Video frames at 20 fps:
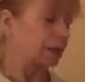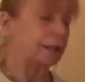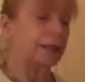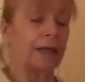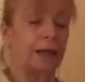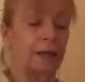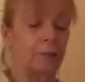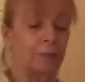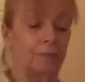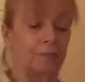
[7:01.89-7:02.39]

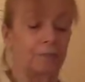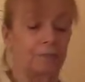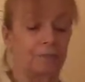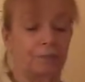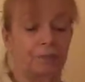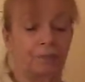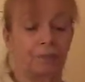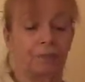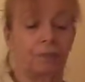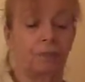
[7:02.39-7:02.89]
Now,
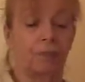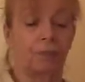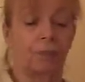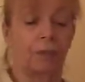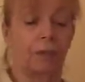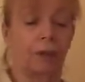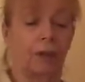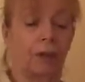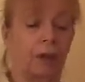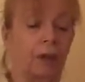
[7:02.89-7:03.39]

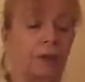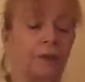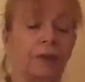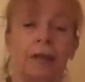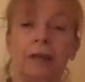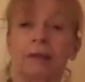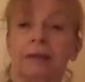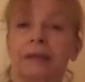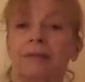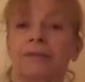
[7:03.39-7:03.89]

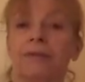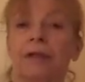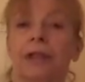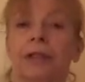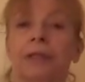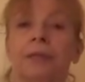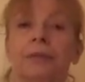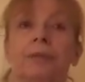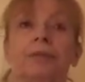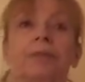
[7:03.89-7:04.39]
those of
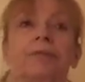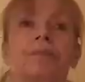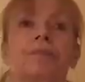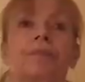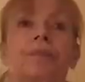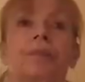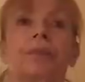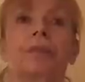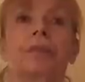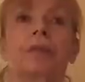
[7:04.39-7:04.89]
you
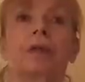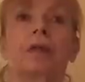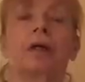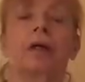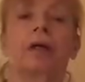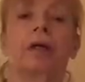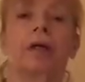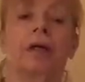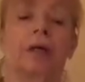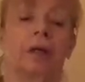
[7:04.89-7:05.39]

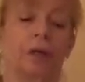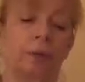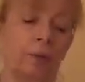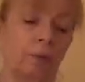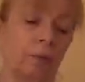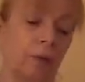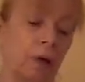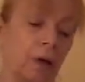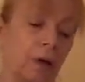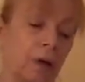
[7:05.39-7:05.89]
who